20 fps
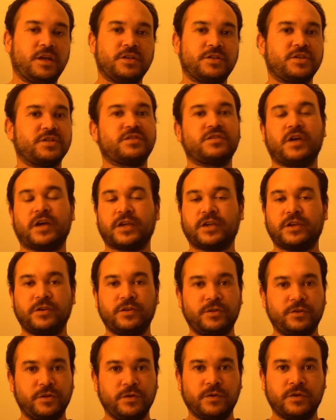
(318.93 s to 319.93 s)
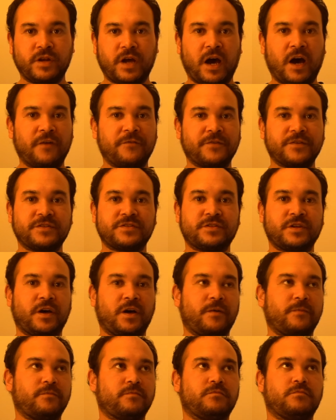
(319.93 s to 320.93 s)
just like you do in the office.
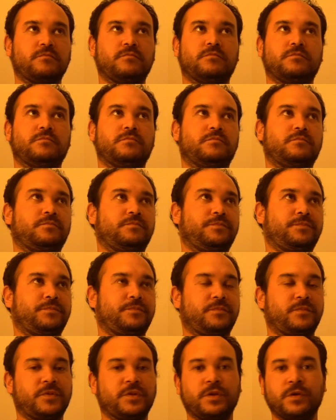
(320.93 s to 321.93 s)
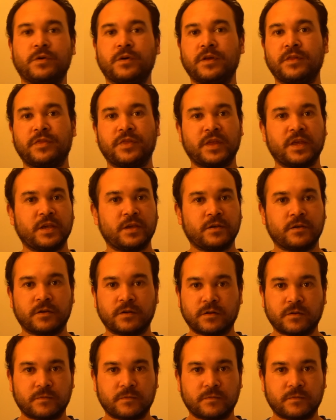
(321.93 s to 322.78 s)
Don't do anything